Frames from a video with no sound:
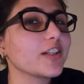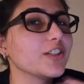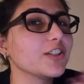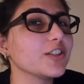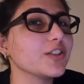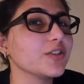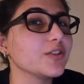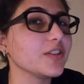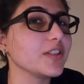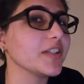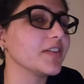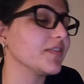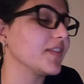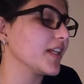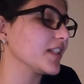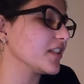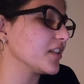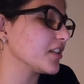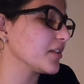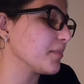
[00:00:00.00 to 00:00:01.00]
I could just give
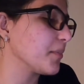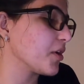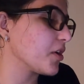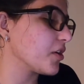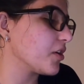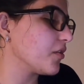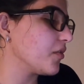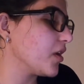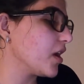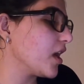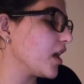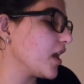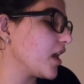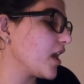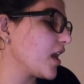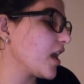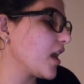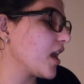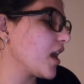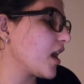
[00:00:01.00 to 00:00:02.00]
that to tomorrow.
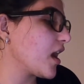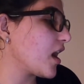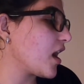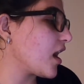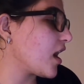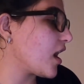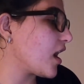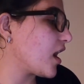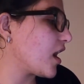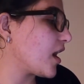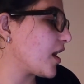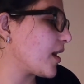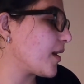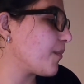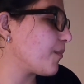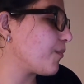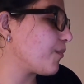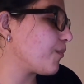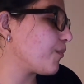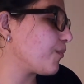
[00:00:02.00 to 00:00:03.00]

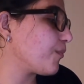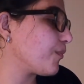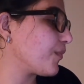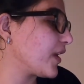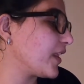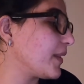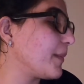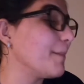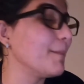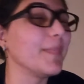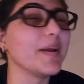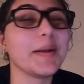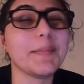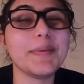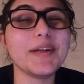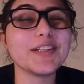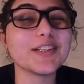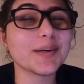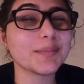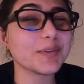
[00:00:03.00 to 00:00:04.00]
And then
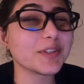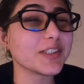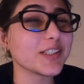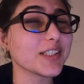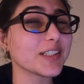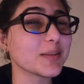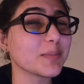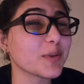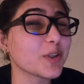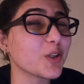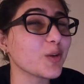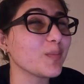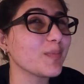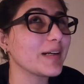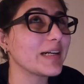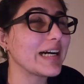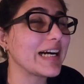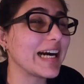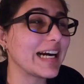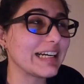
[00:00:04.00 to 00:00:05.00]
maybe chapter 6 tomorrow,
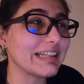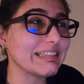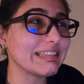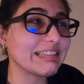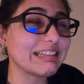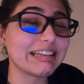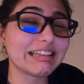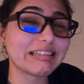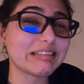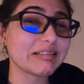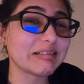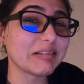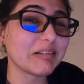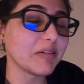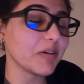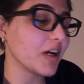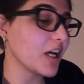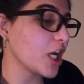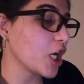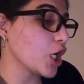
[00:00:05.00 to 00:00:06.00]
but I don't
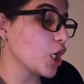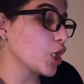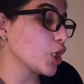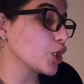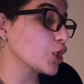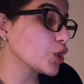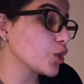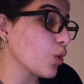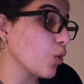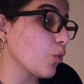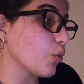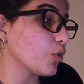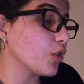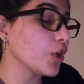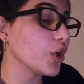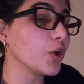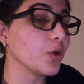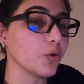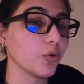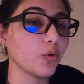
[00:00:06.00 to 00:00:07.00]
know. So
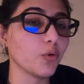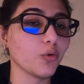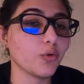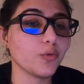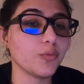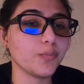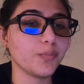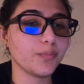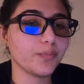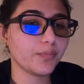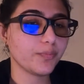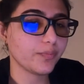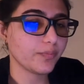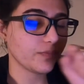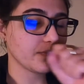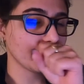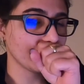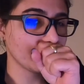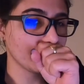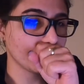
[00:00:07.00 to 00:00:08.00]
the goal
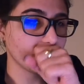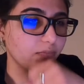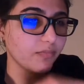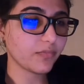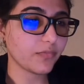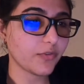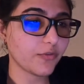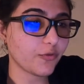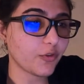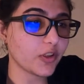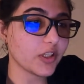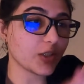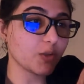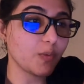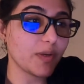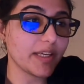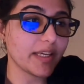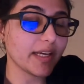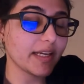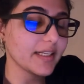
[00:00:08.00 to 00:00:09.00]
for
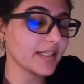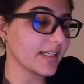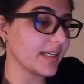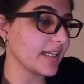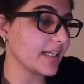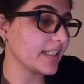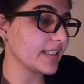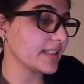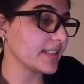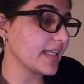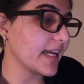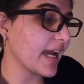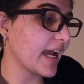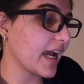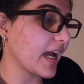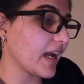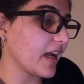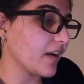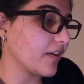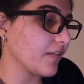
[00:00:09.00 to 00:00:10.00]
this weekend is to
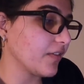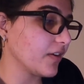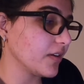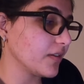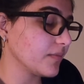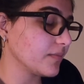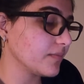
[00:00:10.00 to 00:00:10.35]
have